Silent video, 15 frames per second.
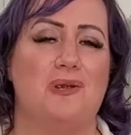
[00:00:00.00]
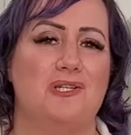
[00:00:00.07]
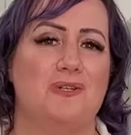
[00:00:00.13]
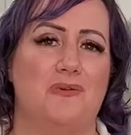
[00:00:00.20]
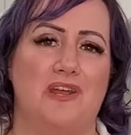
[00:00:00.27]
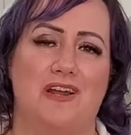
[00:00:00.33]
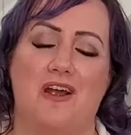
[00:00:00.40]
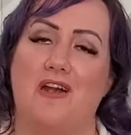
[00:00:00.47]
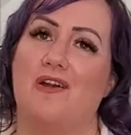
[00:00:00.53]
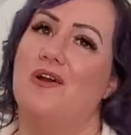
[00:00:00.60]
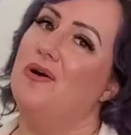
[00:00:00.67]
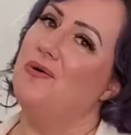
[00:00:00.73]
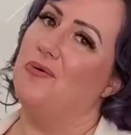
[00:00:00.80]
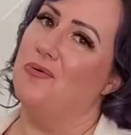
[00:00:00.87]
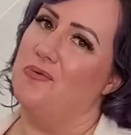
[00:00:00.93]
doing our
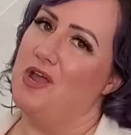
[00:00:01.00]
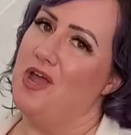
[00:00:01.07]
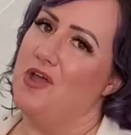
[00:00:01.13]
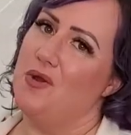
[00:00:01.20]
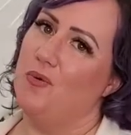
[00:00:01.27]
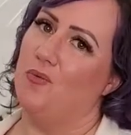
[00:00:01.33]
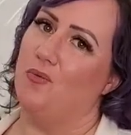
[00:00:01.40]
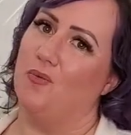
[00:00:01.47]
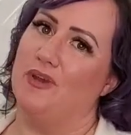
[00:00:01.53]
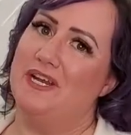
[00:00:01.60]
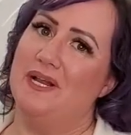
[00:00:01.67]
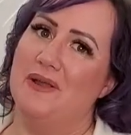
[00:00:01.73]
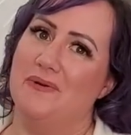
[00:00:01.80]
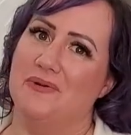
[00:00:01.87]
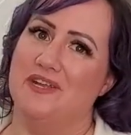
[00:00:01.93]
own
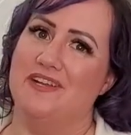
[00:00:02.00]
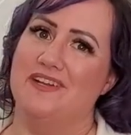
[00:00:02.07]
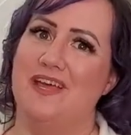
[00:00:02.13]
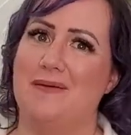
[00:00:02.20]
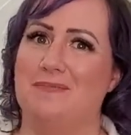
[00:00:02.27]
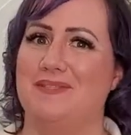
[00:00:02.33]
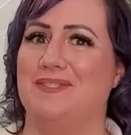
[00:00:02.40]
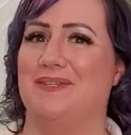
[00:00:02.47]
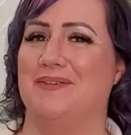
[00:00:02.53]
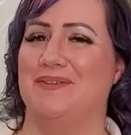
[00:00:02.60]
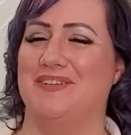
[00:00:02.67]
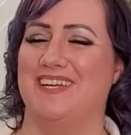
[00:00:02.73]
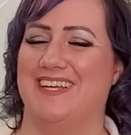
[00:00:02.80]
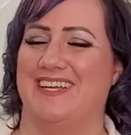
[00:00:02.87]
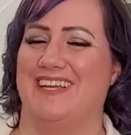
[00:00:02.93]
Reloaded
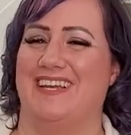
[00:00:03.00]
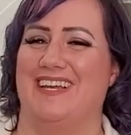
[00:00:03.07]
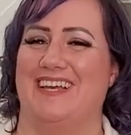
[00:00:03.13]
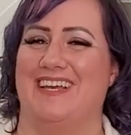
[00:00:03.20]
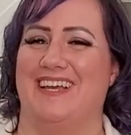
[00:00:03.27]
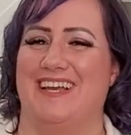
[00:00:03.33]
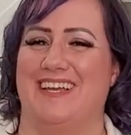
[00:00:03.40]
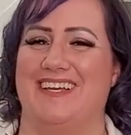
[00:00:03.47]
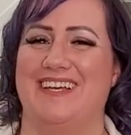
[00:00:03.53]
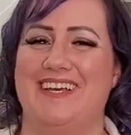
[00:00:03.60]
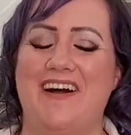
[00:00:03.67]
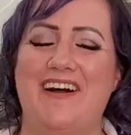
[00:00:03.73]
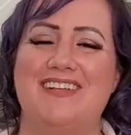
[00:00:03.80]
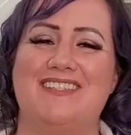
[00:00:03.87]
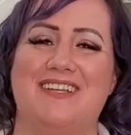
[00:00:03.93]
episode.
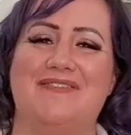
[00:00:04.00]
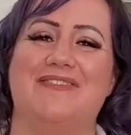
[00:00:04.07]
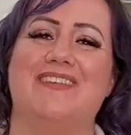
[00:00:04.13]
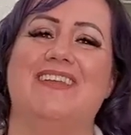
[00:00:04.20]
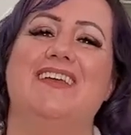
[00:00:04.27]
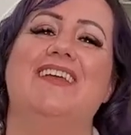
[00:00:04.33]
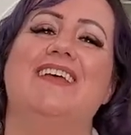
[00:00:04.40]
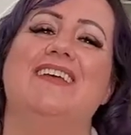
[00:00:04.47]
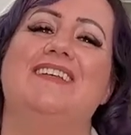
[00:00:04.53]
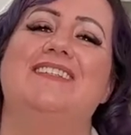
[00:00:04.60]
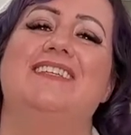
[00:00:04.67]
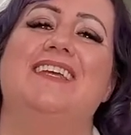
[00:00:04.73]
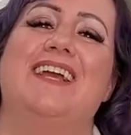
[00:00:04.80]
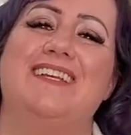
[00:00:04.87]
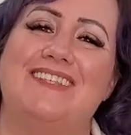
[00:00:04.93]
Awesome.
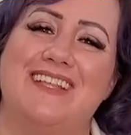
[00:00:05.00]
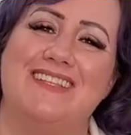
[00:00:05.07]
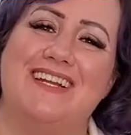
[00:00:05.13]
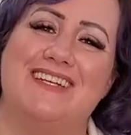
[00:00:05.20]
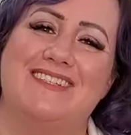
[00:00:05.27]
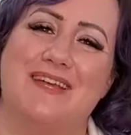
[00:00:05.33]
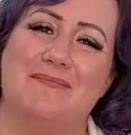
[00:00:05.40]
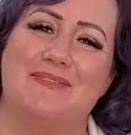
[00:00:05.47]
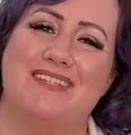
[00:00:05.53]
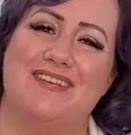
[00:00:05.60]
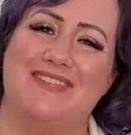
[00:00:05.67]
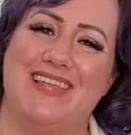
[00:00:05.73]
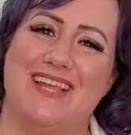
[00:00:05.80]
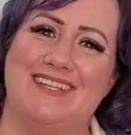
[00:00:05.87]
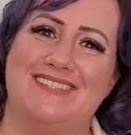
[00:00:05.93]
See you guys on the next
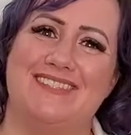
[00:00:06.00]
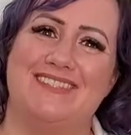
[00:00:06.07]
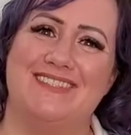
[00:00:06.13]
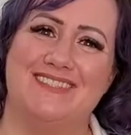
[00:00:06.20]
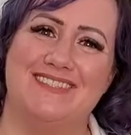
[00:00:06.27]
episode. Thanks.